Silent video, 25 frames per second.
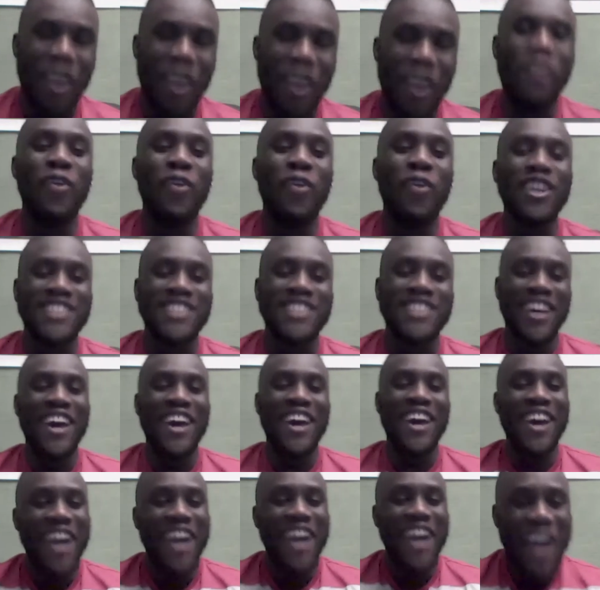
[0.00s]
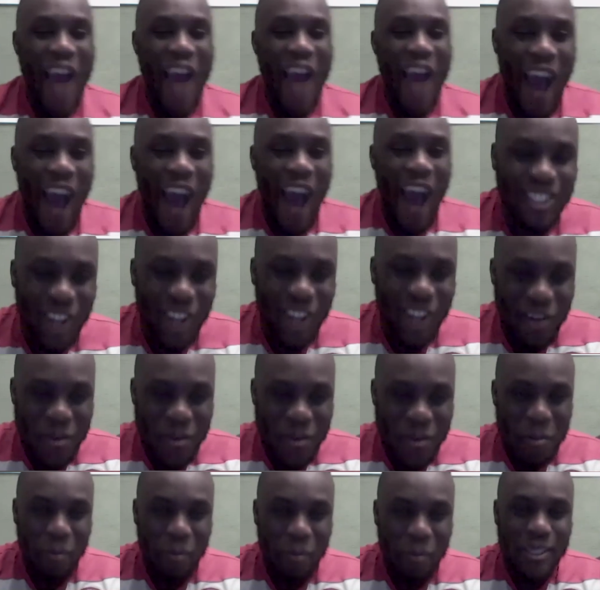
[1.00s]
What's that? Yeah, I was going
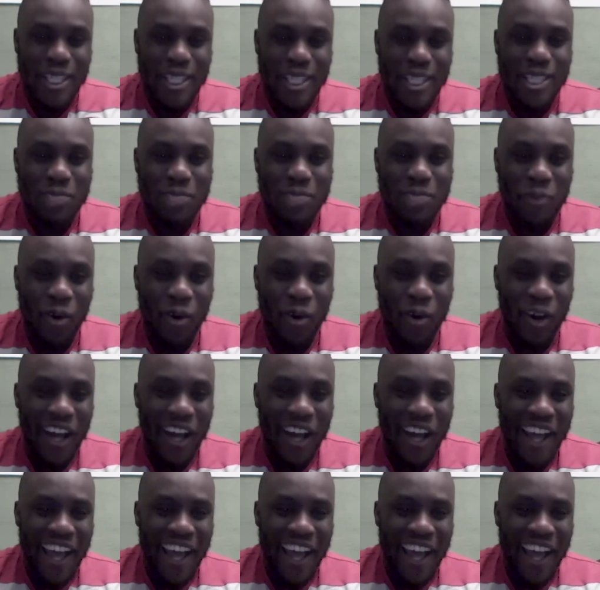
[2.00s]
through BBC Sport